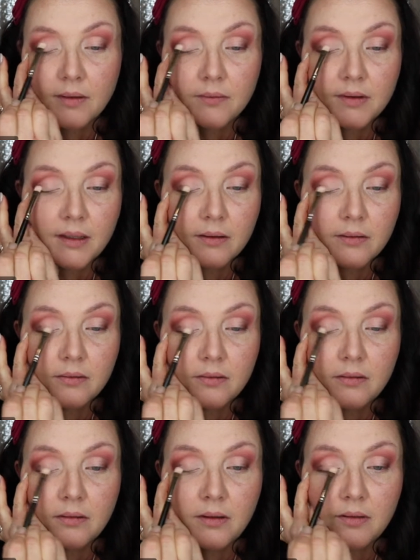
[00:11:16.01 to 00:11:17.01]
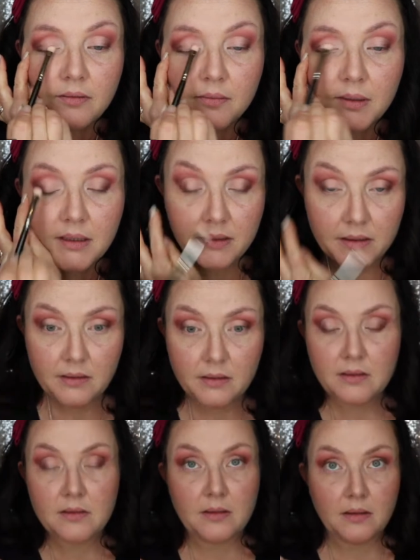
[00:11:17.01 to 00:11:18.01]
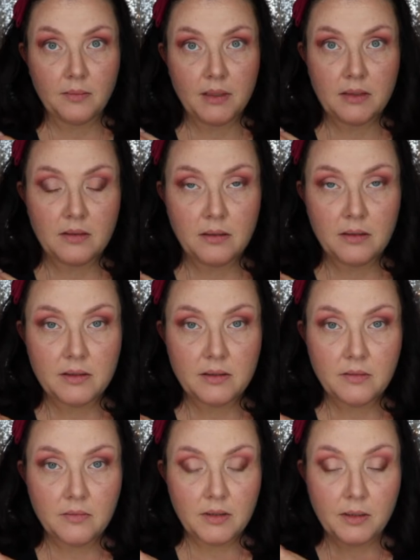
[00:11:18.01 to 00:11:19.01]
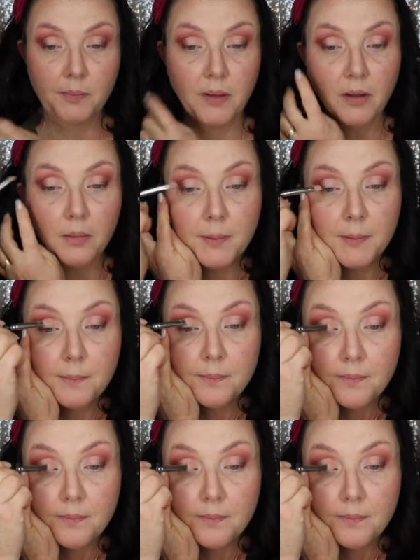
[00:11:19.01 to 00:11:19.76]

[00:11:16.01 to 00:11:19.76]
I want that all over my lid so that it makes your lid really pop.